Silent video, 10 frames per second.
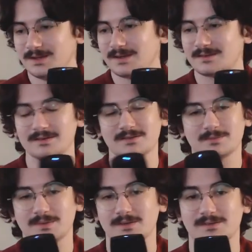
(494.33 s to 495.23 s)
So I can
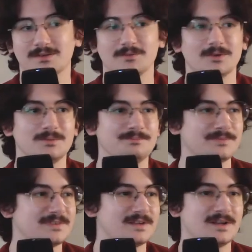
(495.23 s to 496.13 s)
just put these in a room,
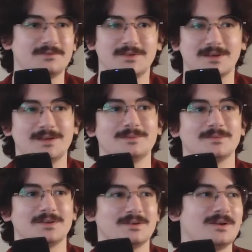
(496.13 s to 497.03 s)
set it, forget
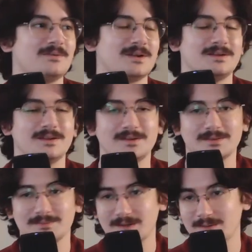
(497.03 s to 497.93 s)
it, turn it on when I need
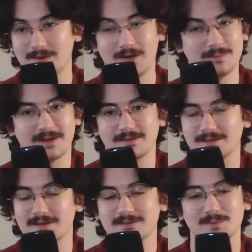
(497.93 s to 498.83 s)
it. It automatically
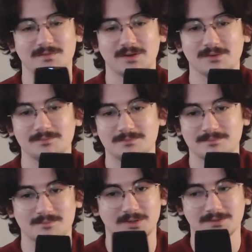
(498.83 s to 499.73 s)
connects to my phone,
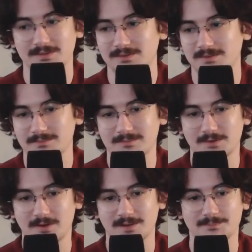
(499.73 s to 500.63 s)
Bluetooth.
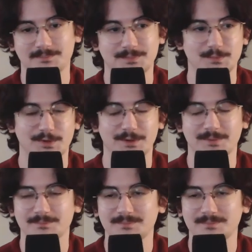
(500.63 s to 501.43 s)
Great, we're going.